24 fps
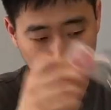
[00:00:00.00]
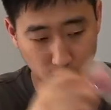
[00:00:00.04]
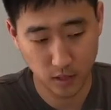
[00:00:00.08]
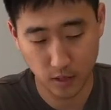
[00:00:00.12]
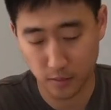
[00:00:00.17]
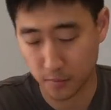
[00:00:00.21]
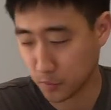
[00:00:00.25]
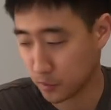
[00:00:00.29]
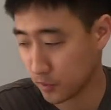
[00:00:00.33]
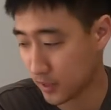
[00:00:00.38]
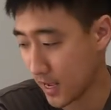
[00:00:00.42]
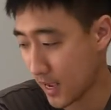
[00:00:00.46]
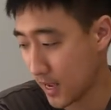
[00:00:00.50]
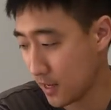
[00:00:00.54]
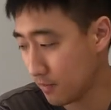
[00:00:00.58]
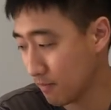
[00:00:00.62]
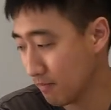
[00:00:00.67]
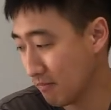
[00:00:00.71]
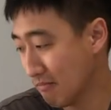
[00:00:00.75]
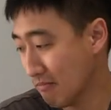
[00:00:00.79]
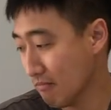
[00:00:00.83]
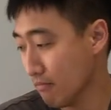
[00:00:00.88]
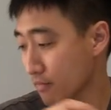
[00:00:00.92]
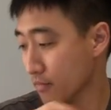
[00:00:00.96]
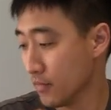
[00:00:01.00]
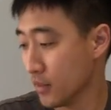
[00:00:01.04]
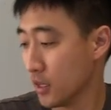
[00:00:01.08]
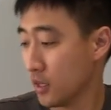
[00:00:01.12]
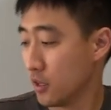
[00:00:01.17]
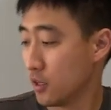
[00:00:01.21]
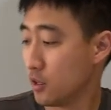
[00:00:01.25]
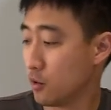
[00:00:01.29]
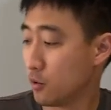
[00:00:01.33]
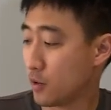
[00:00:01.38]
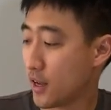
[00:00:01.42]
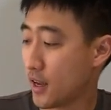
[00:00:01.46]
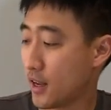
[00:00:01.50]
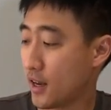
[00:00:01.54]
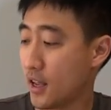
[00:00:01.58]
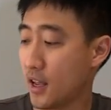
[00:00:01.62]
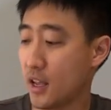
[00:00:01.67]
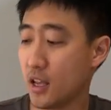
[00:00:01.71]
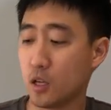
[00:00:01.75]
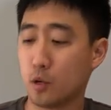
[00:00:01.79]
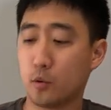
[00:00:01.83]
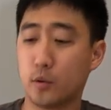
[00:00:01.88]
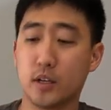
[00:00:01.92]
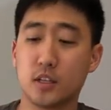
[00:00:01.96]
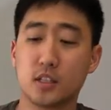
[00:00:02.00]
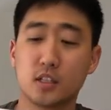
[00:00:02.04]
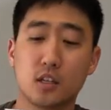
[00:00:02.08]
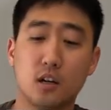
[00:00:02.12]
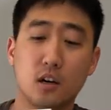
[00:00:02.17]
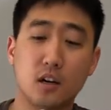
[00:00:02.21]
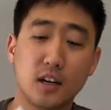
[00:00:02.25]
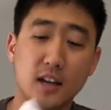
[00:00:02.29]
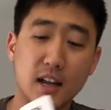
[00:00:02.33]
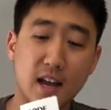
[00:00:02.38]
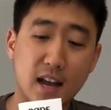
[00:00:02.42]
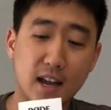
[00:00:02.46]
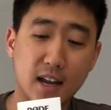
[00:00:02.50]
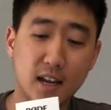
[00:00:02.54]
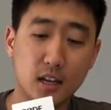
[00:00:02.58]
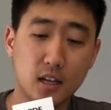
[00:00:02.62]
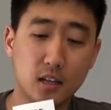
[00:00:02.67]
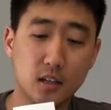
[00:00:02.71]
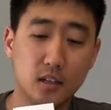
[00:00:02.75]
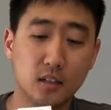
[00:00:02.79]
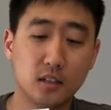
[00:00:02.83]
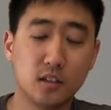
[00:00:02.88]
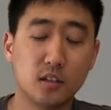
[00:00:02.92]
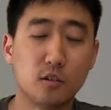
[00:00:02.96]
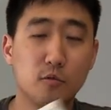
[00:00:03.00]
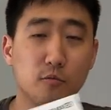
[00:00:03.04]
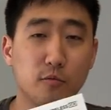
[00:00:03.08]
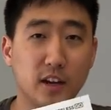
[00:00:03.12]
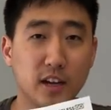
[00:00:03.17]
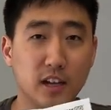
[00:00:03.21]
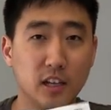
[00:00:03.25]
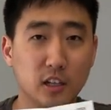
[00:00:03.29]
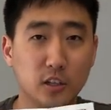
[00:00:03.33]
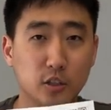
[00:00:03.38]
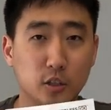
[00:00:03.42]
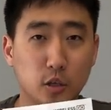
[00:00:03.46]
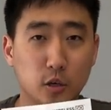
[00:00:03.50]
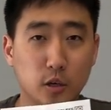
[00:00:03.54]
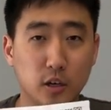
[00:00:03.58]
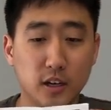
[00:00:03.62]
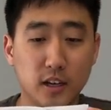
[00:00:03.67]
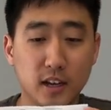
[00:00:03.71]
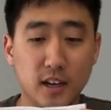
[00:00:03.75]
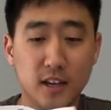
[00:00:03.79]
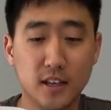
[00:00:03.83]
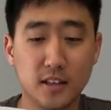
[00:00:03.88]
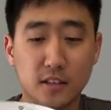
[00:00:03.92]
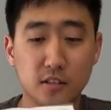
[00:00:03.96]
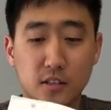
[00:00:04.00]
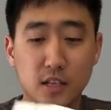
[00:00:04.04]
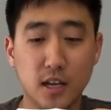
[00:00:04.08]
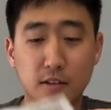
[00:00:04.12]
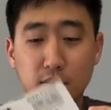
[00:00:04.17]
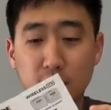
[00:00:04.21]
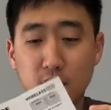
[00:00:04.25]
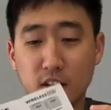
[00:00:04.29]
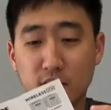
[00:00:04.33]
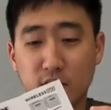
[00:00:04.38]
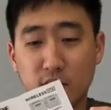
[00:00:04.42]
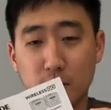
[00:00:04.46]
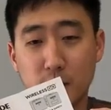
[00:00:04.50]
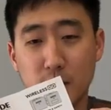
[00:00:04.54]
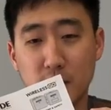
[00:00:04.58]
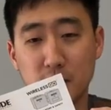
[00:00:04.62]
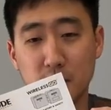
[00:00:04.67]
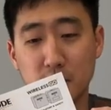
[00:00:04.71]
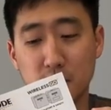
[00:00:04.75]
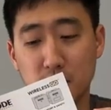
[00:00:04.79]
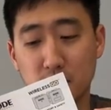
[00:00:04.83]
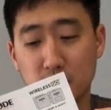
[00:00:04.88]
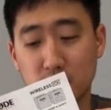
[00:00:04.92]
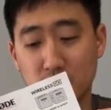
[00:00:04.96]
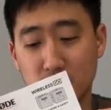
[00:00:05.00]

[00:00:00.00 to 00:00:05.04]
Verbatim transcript: comes with that. You get a quick start guide, regulatory and safety information.